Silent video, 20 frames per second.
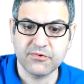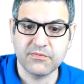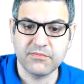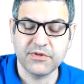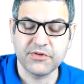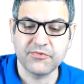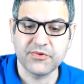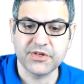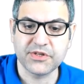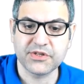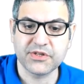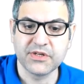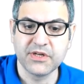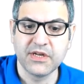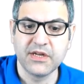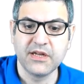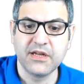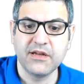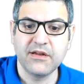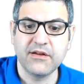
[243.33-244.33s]
reached
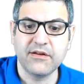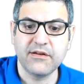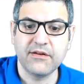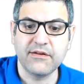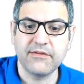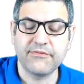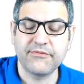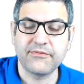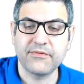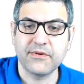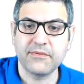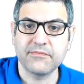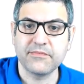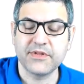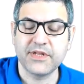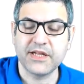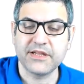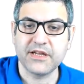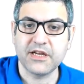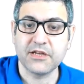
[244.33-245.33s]
from
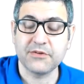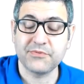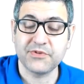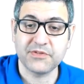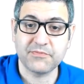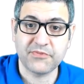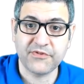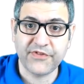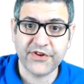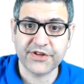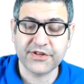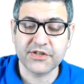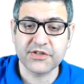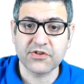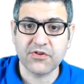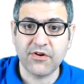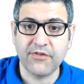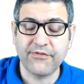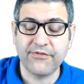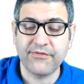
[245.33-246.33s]
that ISP. Prefixes
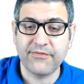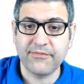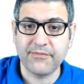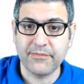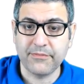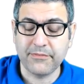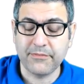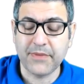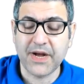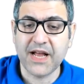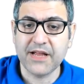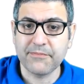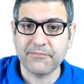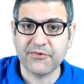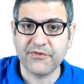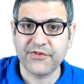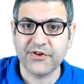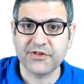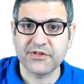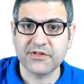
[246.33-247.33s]
of my
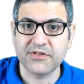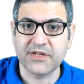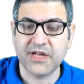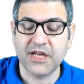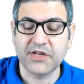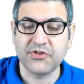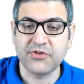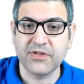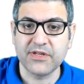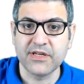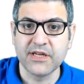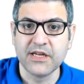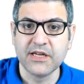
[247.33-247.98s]
prefixes, actually.